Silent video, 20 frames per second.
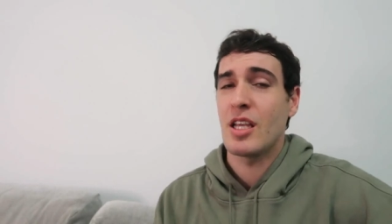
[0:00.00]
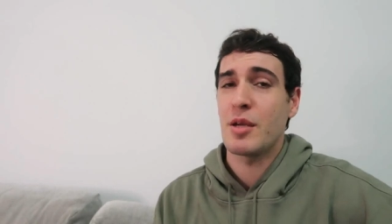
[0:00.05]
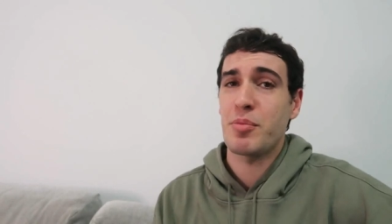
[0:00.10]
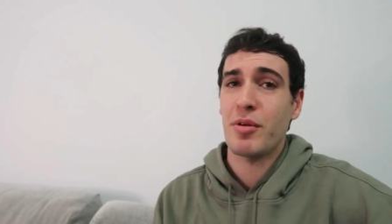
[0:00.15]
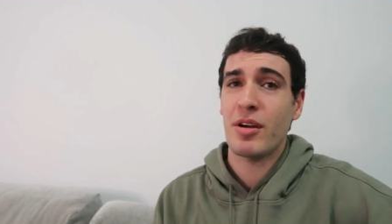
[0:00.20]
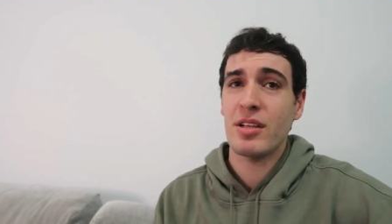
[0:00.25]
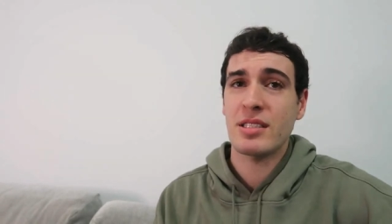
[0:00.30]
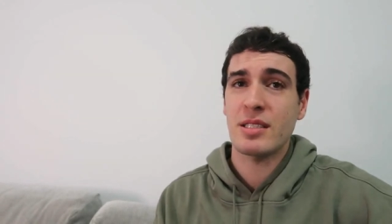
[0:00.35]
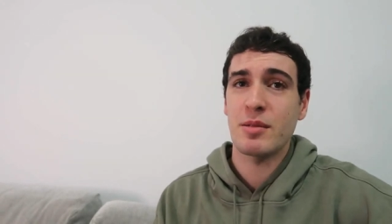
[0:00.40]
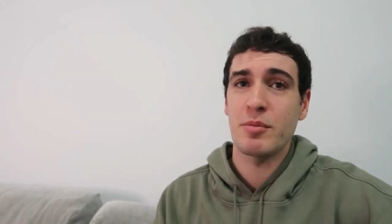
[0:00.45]
Your
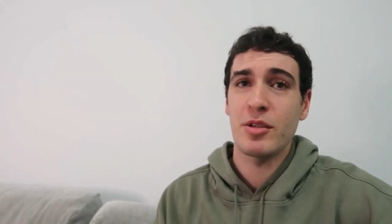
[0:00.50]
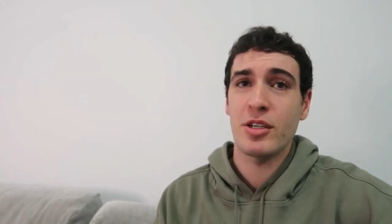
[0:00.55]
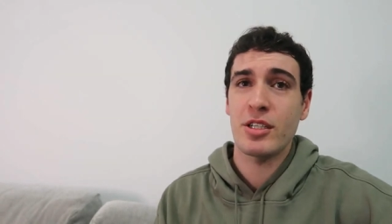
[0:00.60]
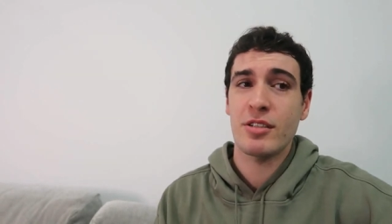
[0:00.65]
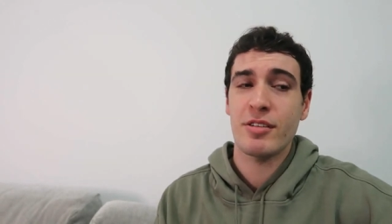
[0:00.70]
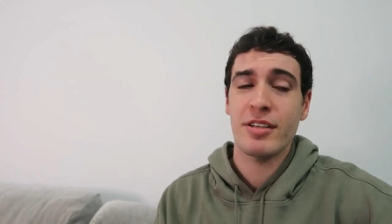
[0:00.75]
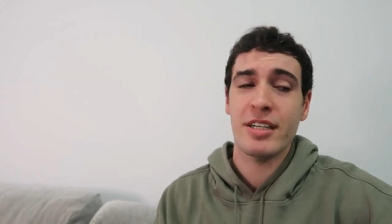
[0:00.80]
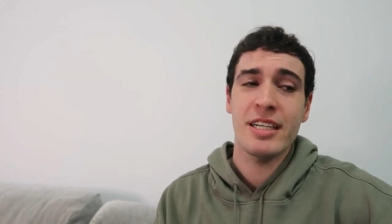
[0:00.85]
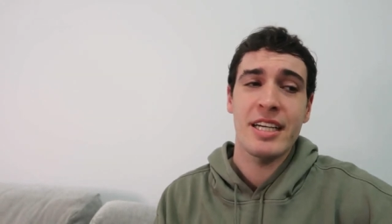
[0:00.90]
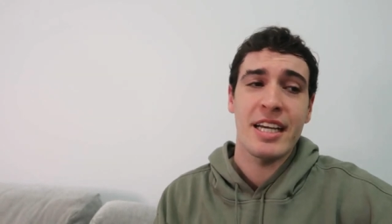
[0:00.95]
brother's a
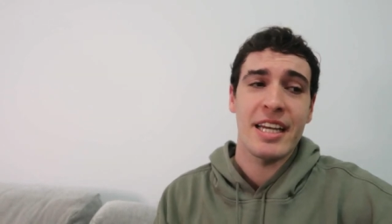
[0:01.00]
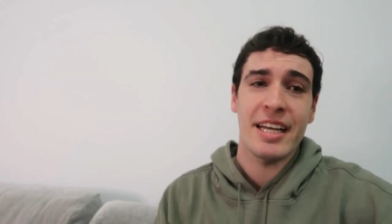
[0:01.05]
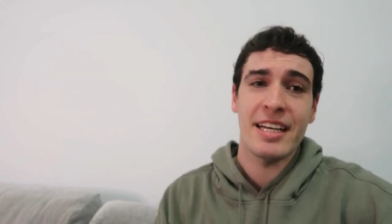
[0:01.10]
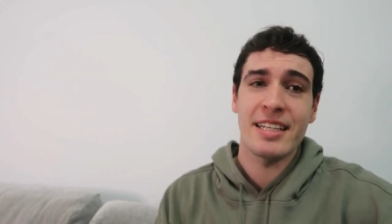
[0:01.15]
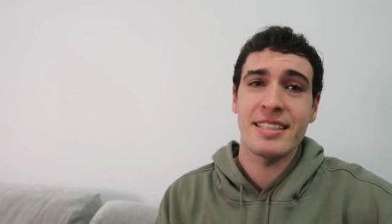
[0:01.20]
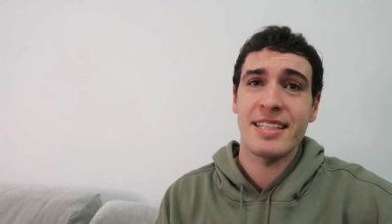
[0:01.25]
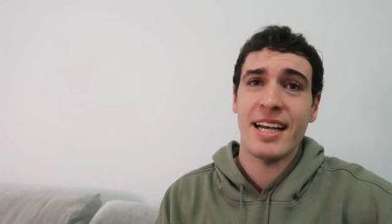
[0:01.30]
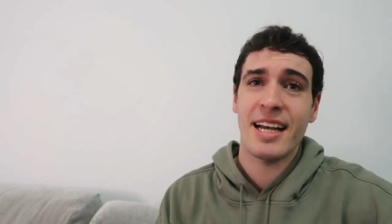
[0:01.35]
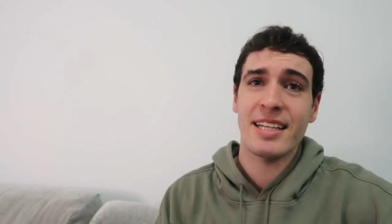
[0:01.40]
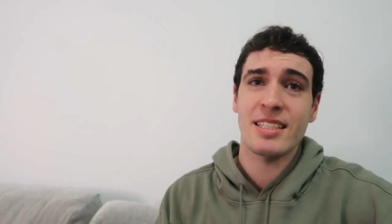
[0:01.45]
murderer.
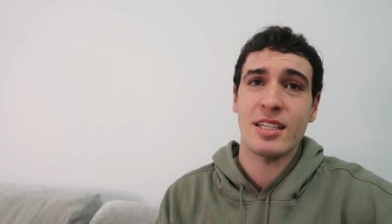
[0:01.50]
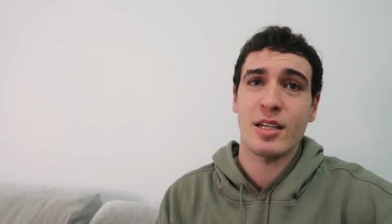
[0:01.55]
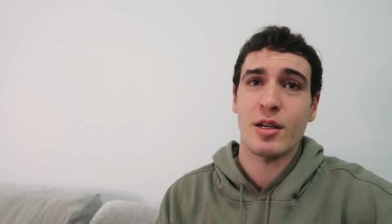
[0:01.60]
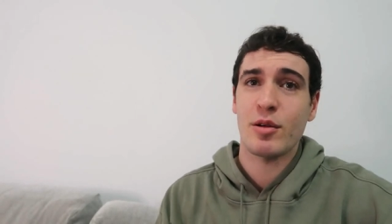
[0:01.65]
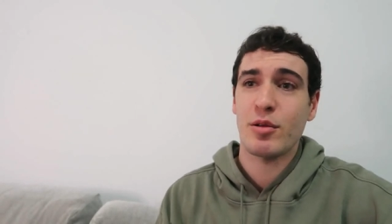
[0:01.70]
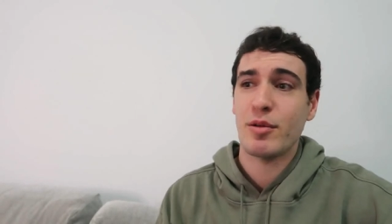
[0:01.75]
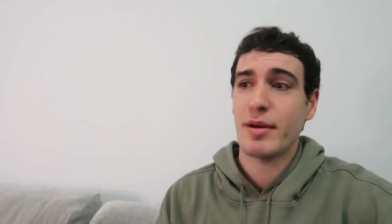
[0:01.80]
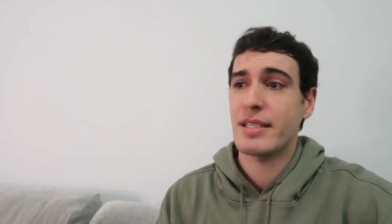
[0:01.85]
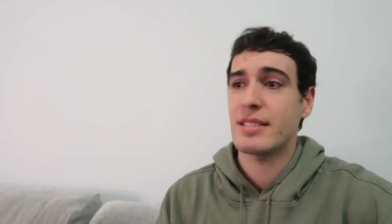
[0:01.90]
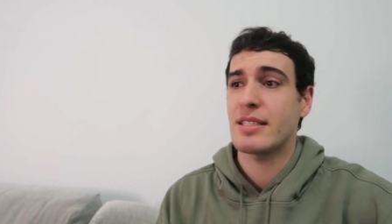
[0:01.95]
Your dad's a
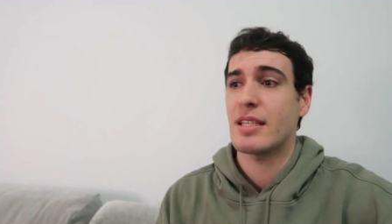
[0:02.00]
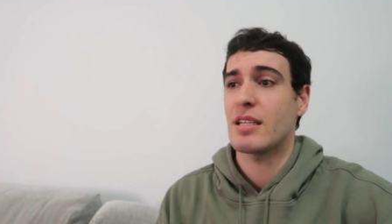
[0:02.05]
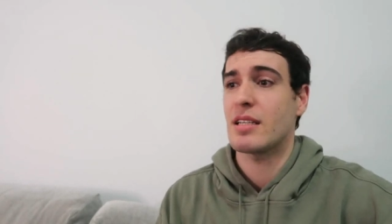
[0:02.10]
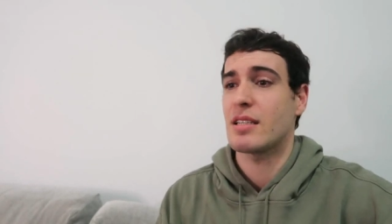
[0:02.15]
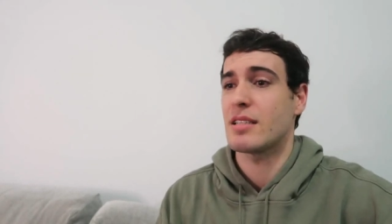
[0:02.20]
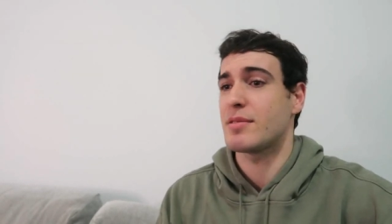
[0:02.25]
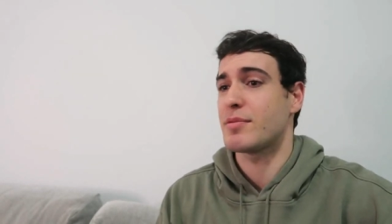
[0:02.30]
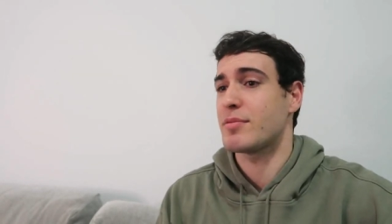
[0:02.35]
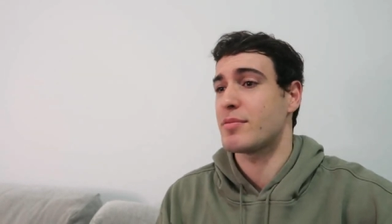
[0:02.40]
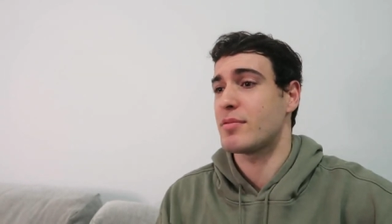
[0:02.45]

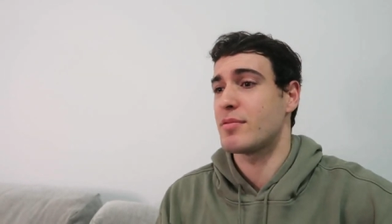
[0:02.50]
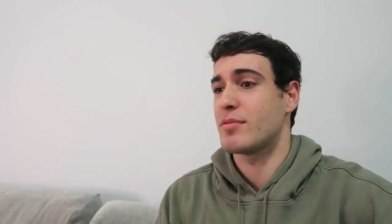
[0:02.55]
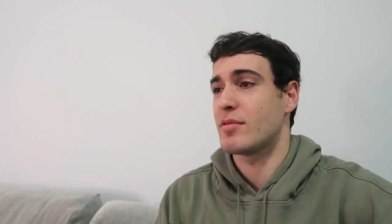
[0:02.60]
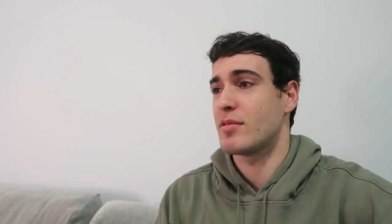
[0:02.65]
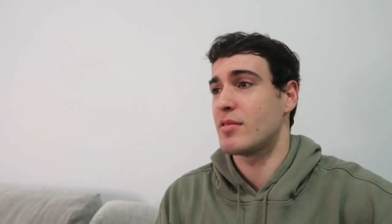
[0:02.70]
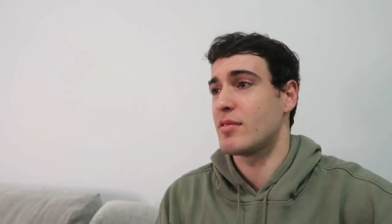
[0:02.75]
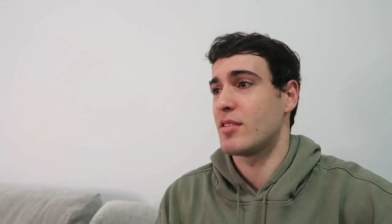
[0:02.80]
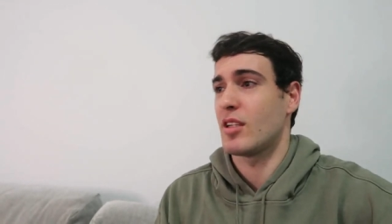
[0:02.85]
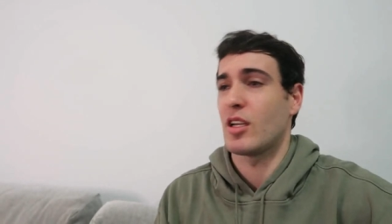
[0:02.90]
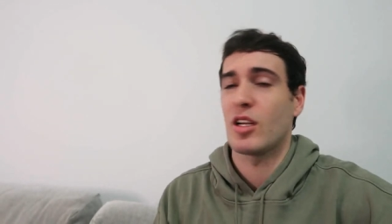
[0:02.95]
crazy
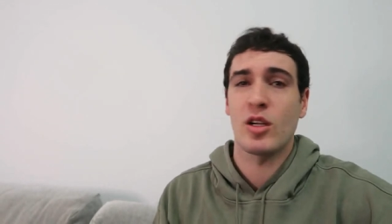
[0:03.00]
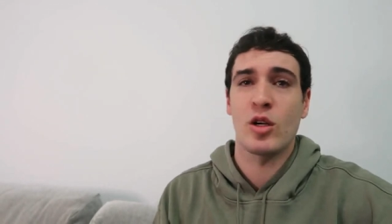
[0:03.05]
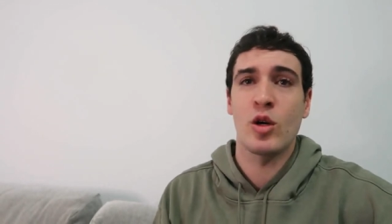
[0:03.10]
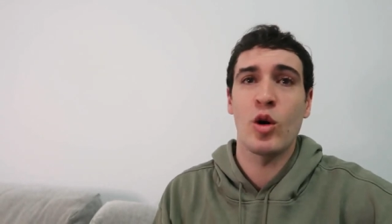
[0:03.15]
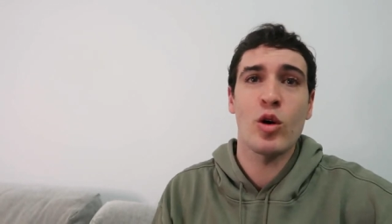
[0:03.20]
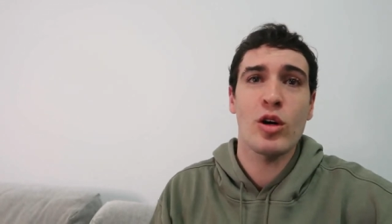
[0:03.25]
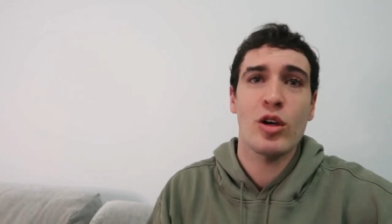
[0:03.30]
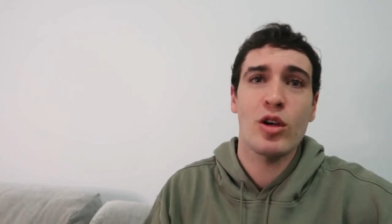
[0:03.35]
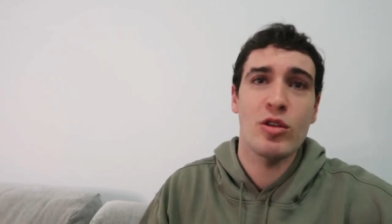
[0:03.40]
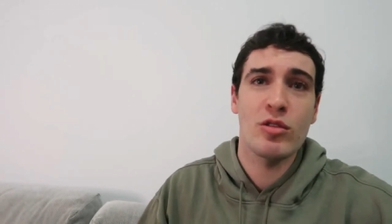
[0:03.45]

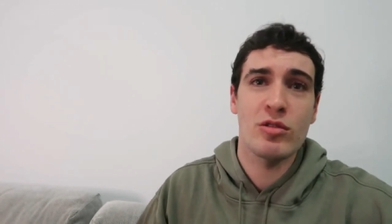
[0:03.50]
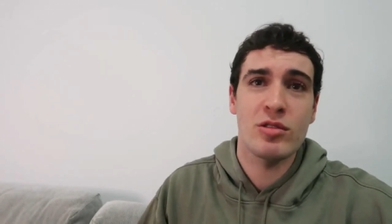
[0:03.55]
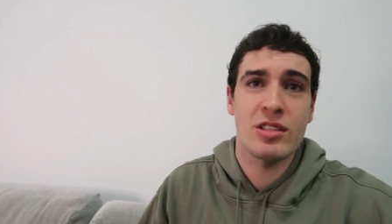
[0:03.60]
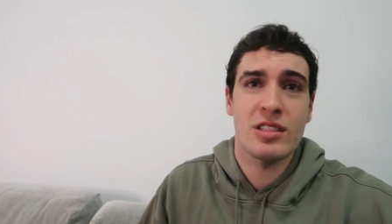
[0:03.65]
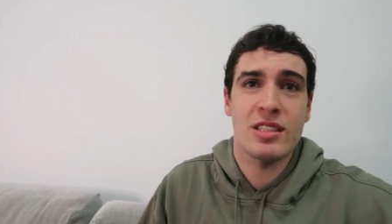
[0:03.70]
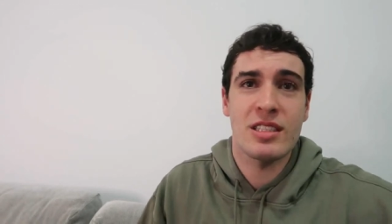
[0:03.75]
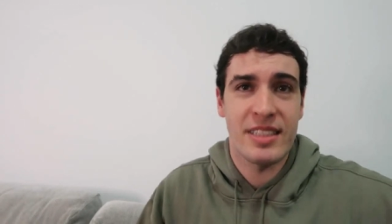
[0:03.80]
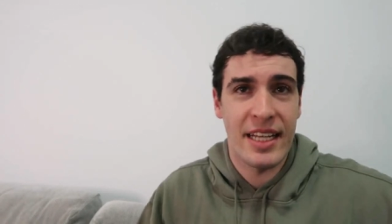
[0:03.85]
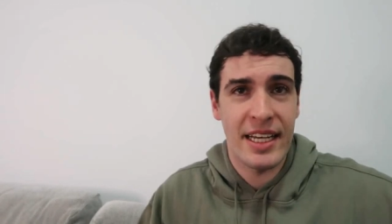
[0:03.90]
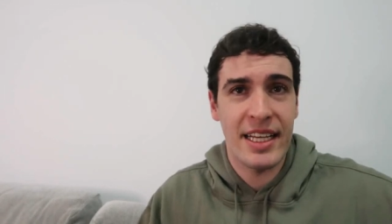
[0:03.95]
cook who's
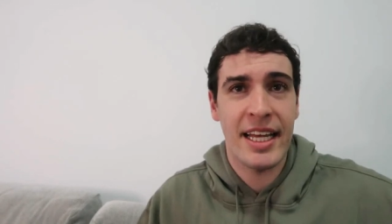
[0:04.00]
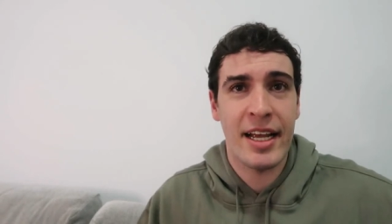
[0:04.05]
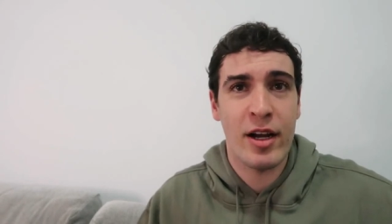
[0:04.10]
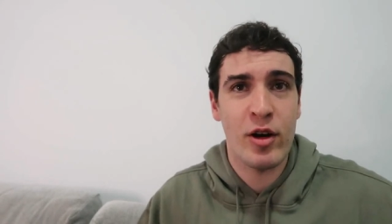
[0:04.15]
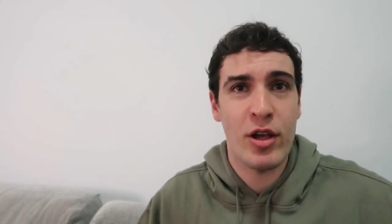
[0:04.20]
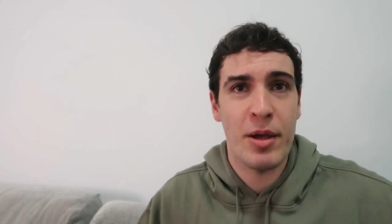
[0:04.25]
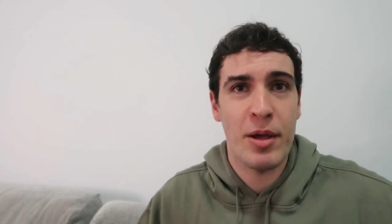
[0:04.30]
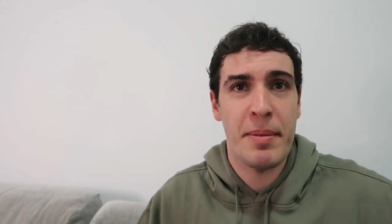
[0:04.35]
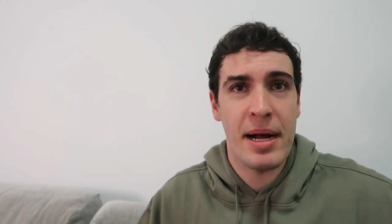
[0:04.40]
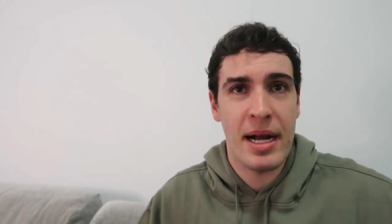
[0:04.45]
stealing
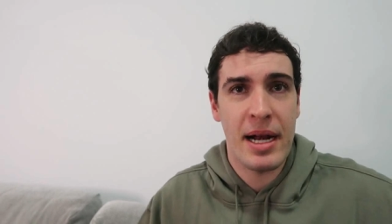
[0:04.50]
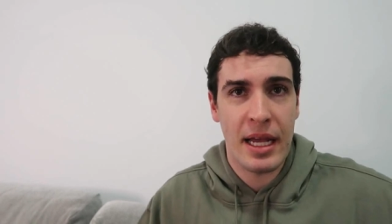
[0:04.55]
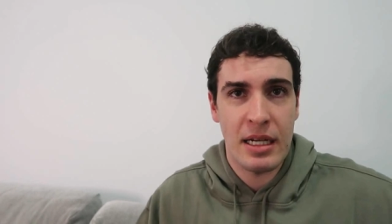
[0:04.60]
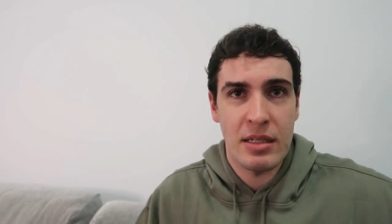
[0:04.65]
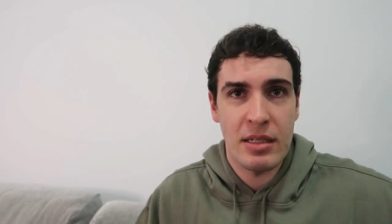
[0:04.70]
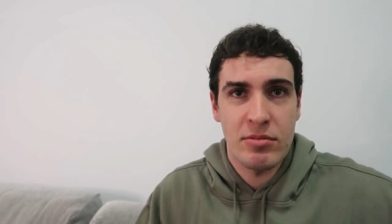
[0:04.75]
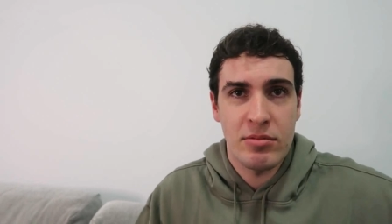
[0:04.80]
all your money.